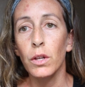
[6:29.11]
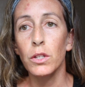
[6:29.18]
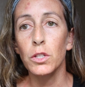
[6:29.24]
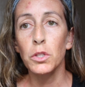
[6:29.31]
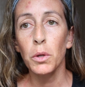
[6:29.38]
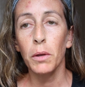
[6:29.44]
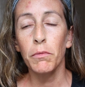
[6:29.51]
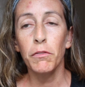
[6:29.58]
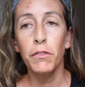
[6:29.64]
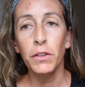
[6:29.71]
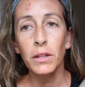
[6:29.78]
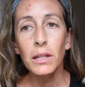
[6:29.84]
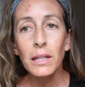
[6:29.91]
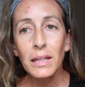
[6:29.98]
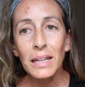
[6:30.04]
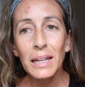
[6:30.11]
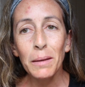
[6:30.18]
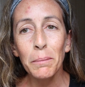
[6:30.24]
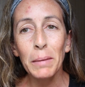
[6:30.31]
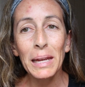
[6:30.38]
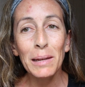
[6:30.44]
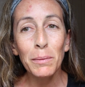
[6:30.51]
So I'm feeling like
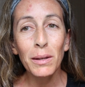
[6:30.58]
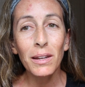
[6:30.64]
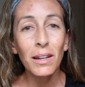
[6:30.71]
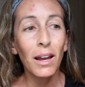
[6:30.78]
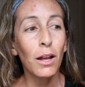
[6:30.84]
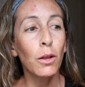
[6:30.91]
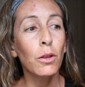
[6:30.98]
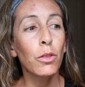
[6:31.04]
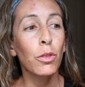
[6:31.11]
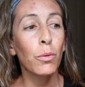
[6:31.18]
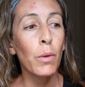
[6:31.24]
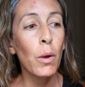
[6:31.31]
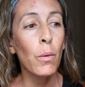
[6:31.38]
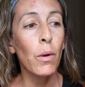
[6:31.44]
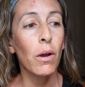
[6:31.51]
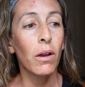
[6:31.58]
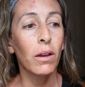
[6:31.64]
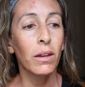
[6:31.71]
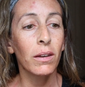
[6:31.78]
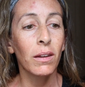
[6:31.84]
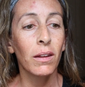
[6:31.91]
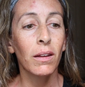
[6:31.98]
maybe I'll throw
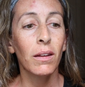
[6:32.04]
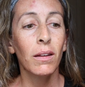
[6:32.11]
on